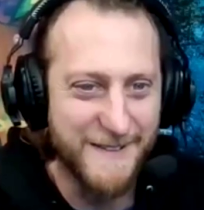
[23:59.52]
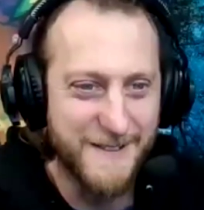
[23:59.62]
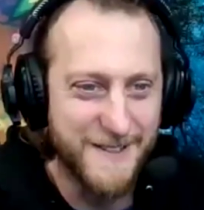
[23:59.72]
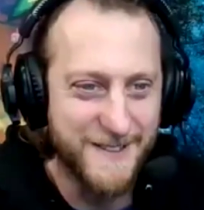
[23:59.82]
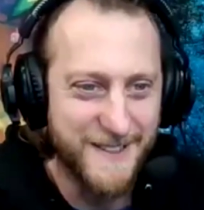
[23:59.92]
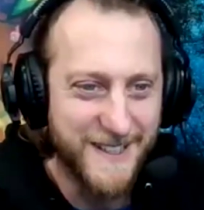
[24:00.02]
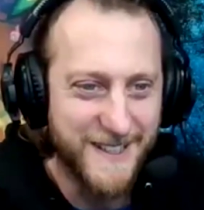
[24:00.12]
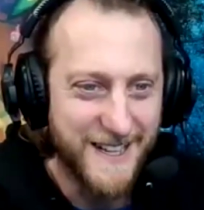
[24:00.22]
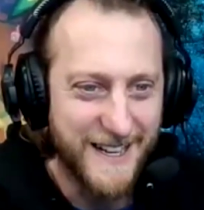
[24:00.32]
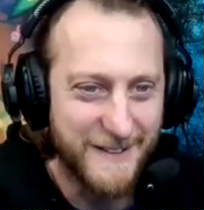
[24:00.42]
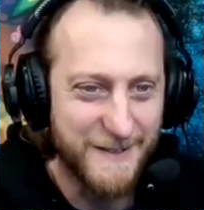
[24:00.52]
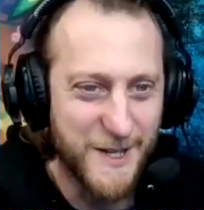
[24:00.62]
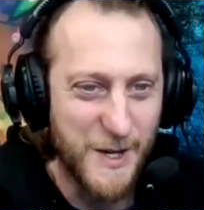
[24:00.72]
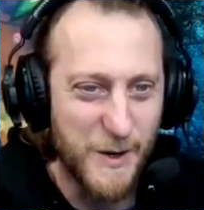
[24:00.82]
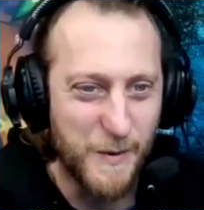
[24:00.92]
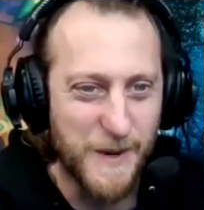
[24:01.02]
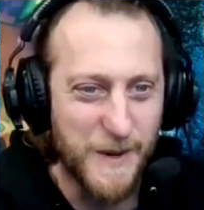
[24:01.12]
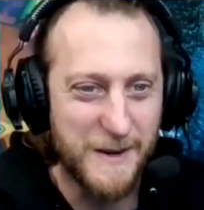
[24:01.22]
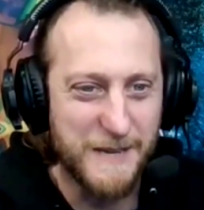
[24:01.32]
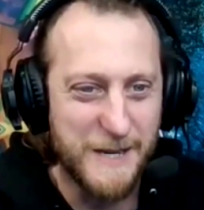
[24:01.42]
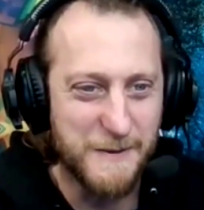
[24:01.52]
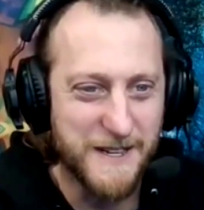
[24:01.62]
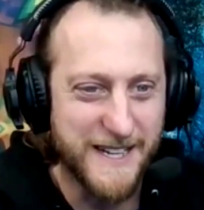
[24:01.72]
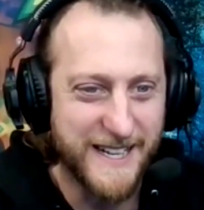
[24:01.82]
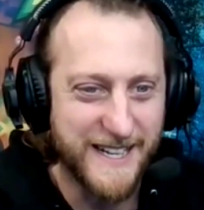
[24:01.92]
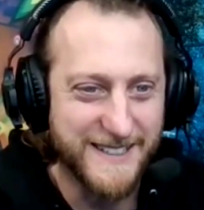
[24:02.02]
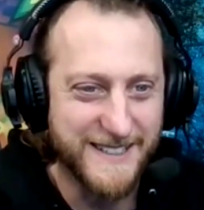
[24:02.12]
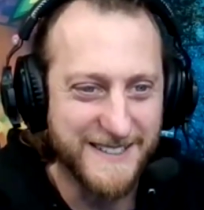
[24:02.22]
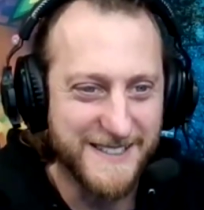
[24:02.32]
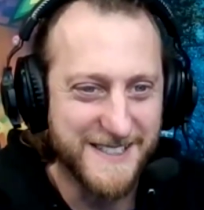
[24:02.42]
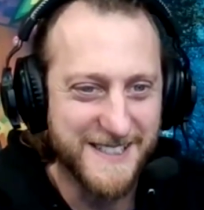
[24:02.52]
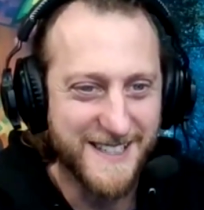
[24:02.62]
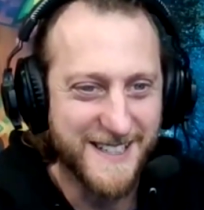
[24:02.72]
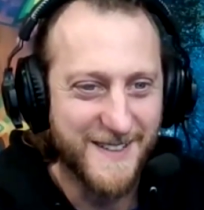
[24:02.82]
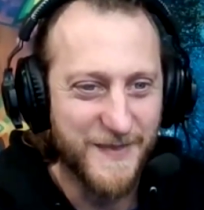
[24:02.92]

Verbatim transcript: I, I wrote, I wrote when we were kids.